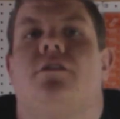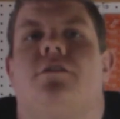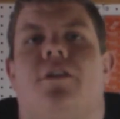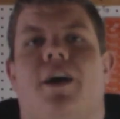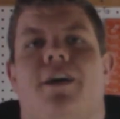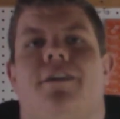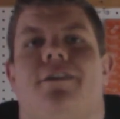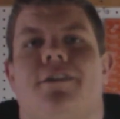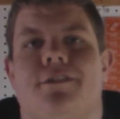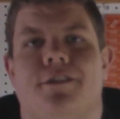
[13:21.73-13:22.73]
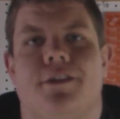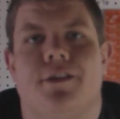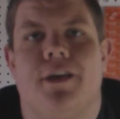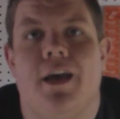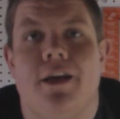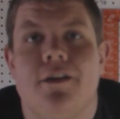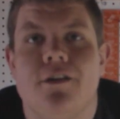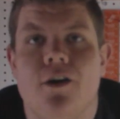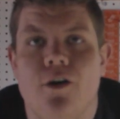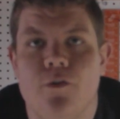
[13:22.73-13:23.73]
So that is the end
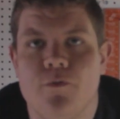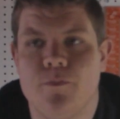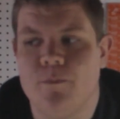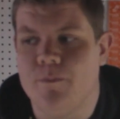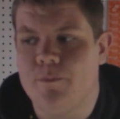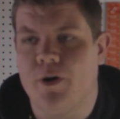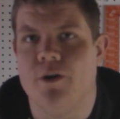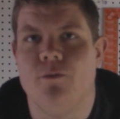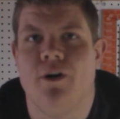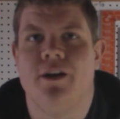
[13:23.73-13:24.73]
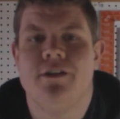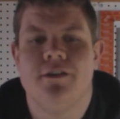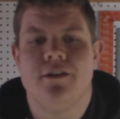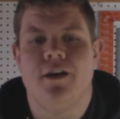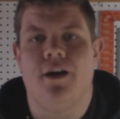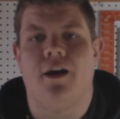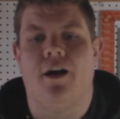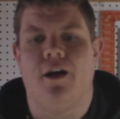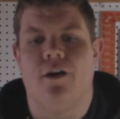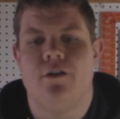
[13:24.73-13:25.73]
of part one.
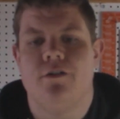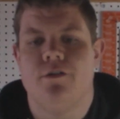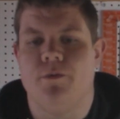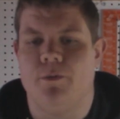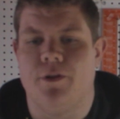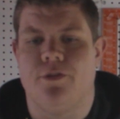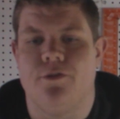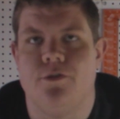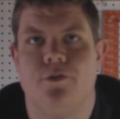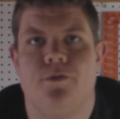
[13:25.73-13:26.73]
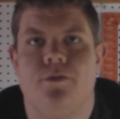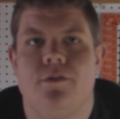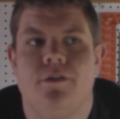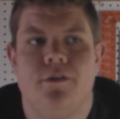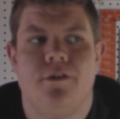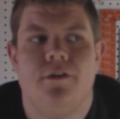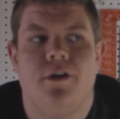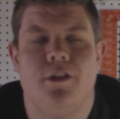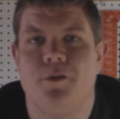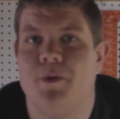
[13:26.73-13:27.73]
We went through
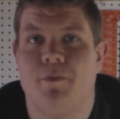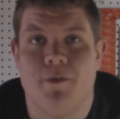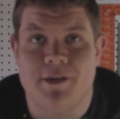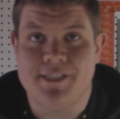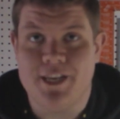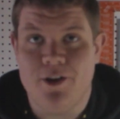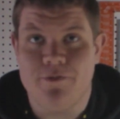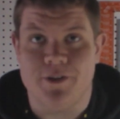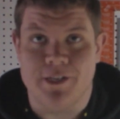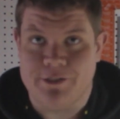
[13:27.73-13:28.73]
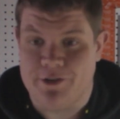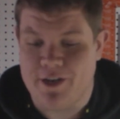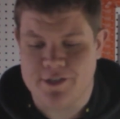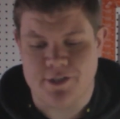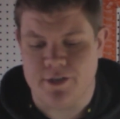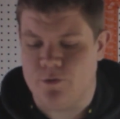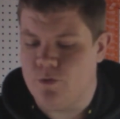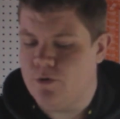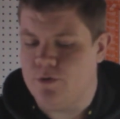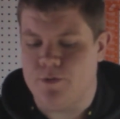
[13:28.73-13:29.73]
a little bit about myself, a little introduction.
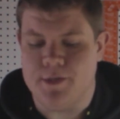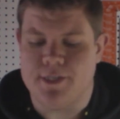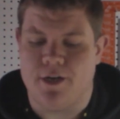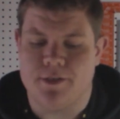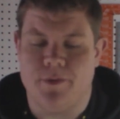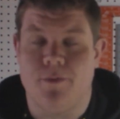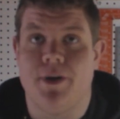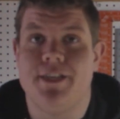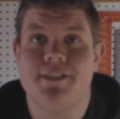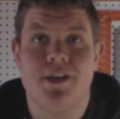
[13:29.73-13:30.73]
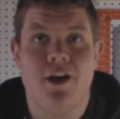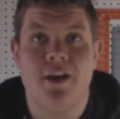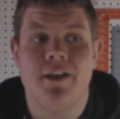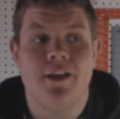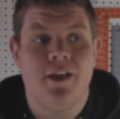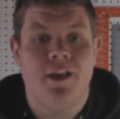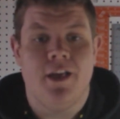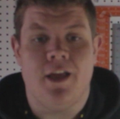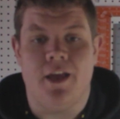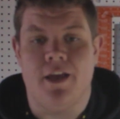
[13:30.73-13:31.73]
We talked about my design
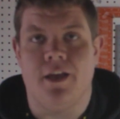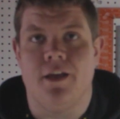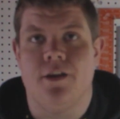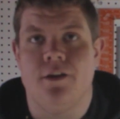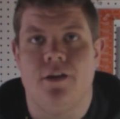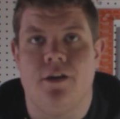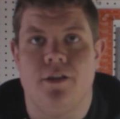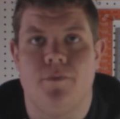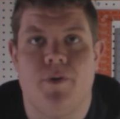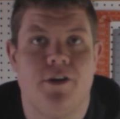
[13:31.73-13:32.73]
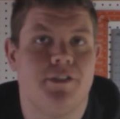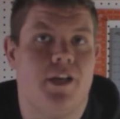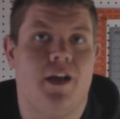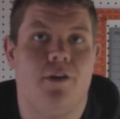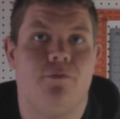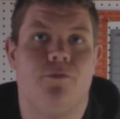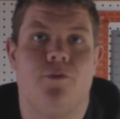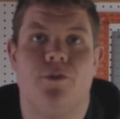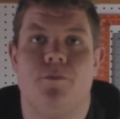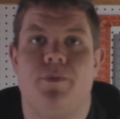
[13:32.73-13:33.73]
and the parts I have
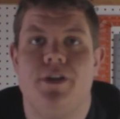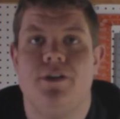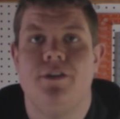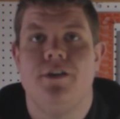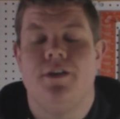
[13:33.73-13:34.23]
for the build.